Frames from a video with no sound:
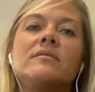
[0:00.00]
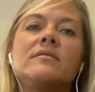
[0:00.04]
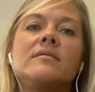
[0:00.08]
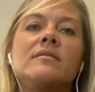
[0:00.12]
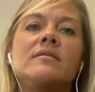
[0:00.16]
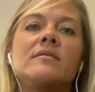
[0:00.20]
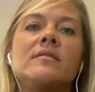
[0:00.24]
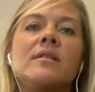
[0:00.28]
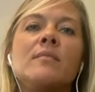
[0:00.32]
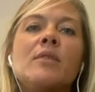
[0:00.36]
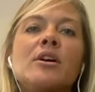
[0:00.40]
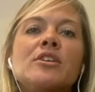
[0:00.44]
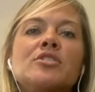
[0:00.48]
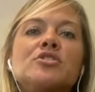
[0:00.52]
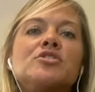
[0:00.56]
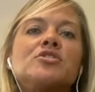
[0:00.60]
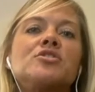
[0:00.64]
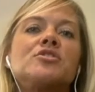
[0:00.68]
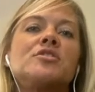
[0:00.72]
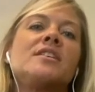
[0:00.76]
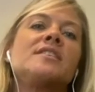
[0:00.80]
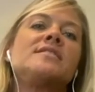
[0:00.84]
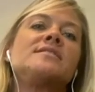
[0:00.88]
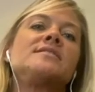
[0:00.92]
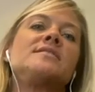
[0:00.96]
I'm not
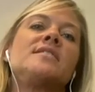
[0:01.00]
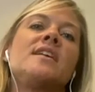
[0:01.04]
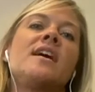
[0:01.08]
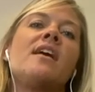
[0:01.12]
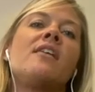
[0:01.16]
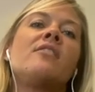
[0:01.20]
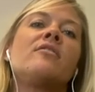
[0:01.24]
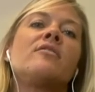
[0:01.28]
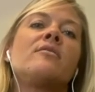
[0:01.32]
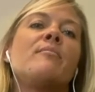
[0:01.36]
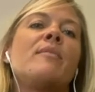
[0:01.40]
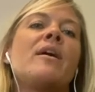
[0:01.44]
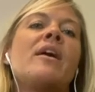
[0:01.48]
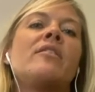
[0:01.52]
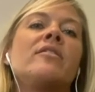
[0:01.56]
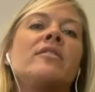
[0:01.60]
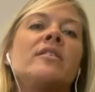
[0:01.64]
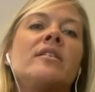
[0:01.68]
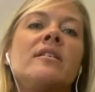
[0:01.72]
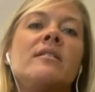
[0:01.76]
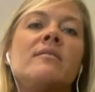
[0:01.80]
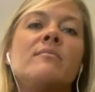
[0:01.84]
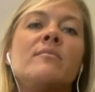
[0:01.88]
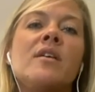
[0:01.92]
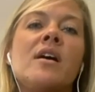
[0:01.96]
stressed out about it.
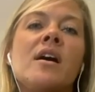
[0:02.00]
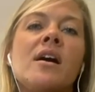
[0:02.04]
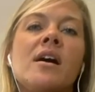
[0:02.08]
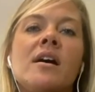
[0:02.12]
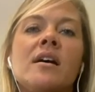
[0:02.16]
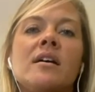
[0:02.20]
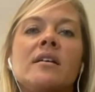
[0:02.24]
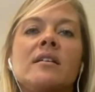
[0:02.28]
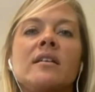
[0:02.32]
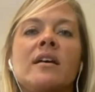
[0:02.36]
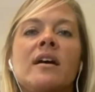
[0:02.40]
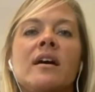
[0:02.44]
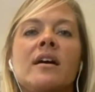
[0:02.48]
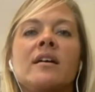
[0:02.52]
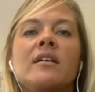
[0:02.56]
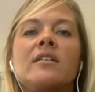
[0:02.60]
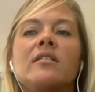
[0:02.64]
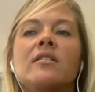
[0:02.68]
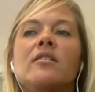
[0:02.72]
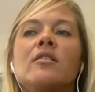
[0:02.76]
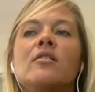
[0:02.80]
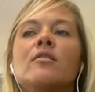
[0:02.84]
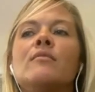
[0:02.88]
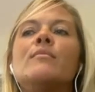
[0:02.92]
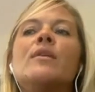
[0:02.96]
I'm not like,
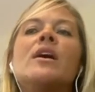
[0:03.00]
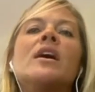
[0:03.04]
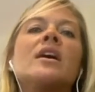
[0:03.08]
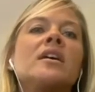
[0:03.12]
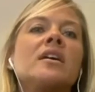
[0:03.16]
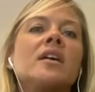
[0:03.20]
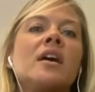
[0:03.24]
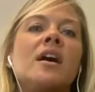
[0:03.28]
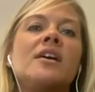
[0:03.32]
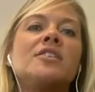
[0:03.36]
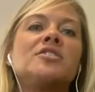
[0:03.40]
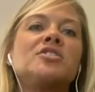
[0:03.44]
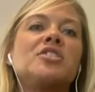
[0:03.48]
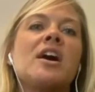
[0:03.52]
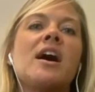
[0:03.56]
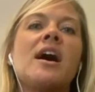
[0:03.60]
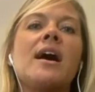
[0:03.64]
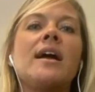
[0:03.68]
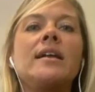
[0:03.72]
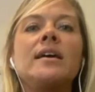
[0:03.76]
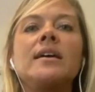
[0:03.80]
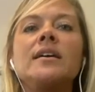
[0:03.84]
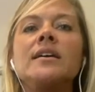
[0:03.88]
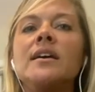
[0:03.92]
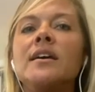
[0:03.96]
oh my gosh, I
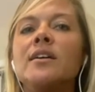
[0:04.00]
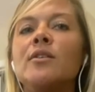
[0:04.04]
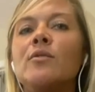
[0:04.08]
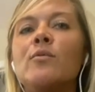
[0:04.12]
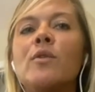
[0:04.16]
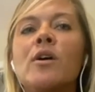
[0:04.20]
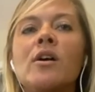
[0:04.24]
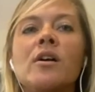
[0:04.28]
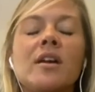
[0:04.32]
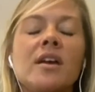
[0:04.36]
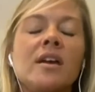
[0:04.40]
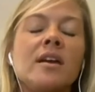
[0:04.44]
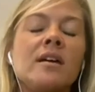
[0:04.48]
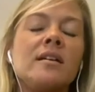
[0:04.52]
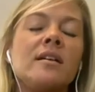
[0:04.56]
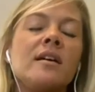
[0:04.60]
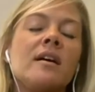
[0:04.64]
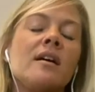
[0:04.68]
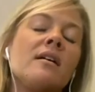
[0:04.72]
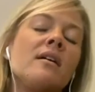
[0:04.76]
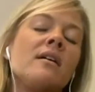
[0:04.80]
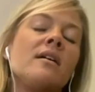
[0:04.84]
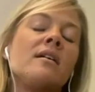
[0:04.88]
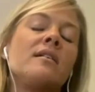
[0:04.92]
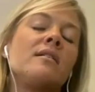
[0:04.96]
didn't get a work in,
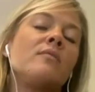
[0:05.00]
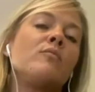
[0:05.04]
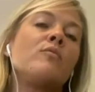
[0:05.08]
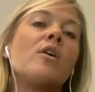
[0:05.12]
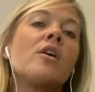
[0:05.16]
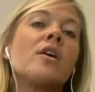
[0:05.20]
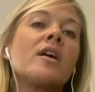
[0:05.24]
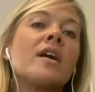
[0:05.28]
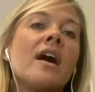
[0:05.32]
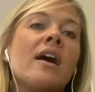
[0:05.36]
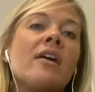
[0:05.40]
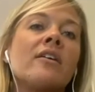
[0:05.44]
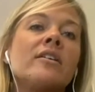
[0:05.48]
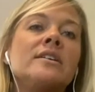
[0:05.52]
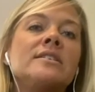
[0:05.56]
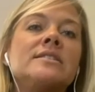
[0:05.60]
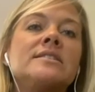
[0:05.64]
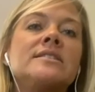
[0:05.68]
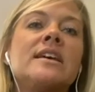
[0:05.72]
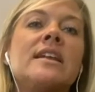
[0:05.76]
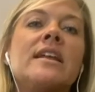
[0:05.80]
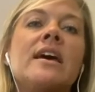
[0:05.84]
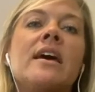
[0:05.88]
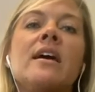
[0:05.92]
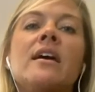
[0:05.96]
uh, workout in
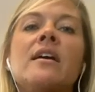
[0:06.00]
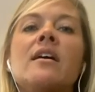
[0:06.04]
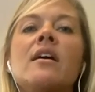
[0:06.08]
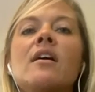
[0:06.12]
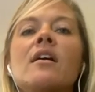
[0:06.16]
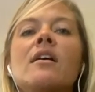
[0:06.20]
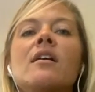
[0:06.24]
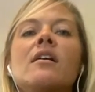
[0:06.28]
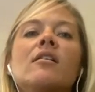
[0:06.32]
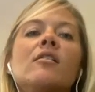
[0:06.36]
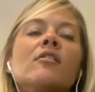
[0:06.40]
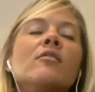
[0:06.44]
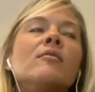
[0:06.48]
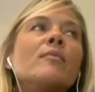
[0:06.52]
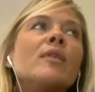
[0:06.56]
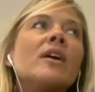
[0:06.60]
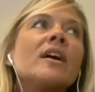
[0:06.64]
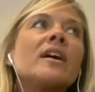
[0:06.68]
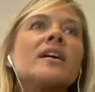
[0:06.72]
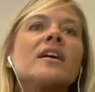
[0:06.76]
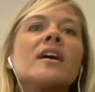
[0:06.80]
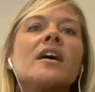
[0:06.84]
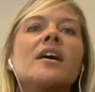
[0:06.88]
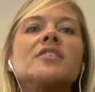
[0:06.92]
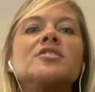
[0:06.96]
today. Oh my
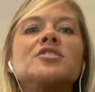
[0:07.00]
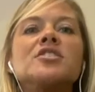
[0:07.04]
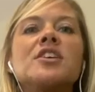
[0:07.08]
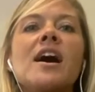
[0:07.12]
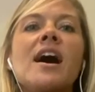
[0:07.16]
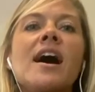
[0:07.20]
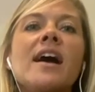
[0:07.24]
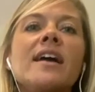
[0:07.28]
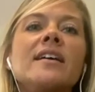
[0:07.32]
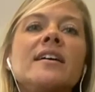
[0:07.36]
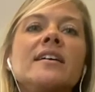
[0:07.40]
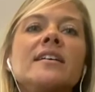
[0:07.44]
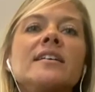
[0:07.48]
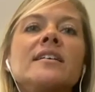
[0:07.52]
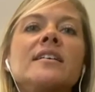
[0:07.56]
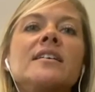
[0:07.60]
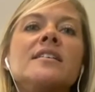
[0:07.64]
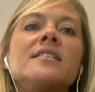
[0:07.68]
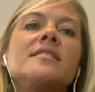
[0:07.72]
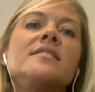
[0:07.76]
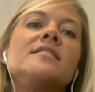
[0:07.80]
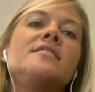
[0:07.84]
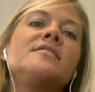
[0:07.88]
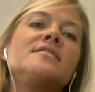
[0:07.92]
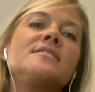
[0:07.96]
gosh, I didn't
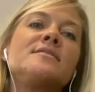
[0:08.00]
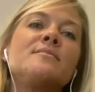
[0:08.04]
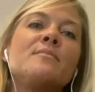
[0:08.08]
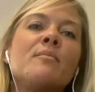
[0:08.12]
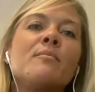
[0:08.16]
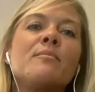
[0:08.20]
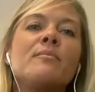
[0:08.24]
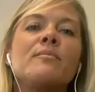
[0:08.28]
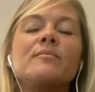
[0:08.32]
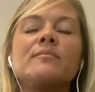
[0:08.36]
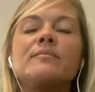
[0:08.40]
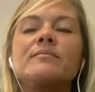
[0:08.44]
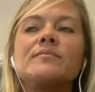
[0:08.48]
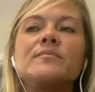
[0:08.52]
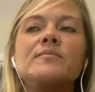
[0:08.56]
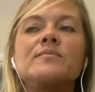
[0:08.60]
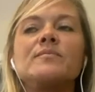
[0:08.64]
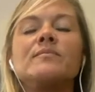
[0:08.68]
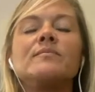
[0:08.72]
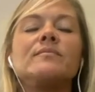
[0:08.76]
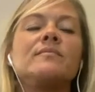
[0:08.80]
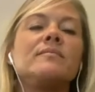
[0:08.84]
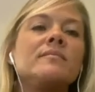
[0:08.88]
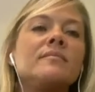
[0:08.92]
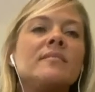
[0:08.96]
get this,
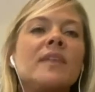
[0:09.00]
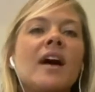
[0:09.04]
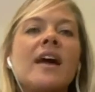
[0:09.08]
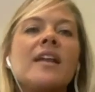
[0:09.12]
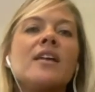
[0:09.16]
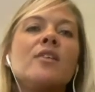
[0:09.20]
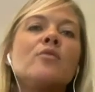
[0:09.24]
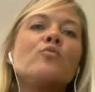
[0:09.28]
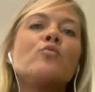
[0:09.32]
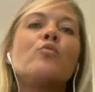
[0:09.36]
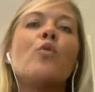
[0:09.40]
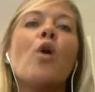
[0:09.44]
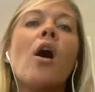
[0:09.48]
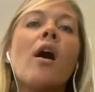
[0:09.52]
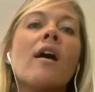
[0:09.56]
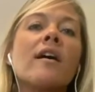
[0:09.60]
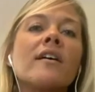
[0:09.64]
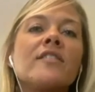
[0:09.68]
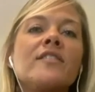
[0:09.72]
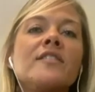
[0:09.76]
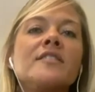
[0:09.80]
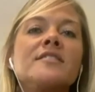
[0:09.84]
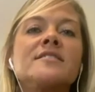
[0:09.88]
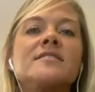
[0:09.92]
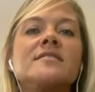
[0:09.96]
I didn't walk
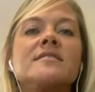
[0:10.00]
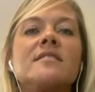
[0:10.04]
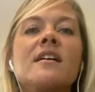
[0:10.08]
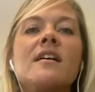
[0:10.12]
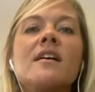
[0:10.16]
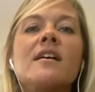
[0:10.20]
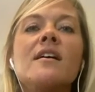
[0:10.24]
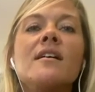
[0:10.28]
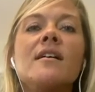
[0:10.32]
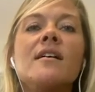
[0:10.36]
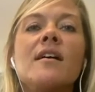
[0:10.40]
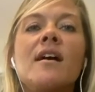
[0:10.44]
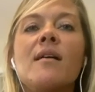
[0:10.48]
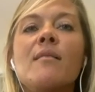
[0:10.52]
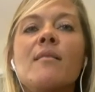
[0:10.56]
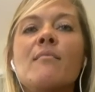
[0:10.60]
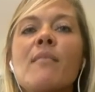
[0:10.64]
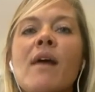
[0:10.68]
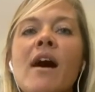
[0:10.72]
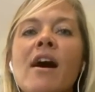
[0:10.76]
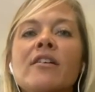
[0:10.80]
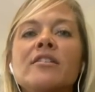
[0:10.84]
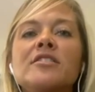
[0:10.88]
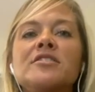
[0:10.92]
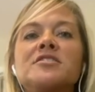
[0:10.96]
this
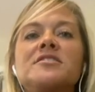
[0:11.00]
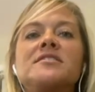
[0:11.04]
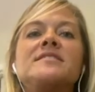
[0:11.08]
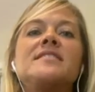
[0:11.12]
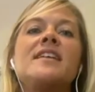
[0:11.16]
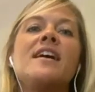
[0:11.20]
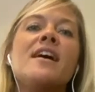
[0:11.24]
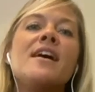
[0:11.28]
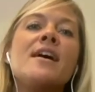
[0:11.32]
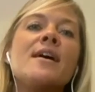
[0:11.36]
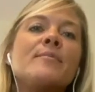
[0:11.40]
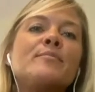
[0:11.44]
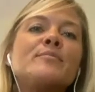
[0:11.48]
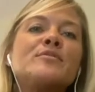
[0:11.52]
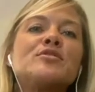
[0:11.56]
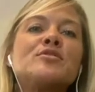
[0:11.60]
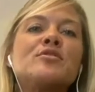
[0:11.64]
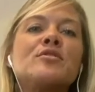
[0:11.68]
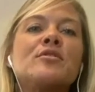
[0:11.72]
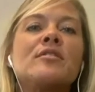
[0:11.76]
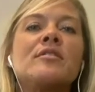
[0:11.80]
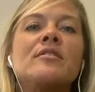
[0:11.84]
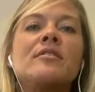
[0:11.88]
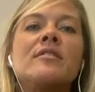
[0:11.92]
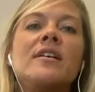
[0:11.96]
amount of steps
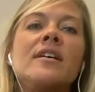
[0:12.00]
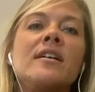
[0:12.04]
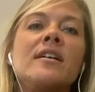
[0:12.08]
or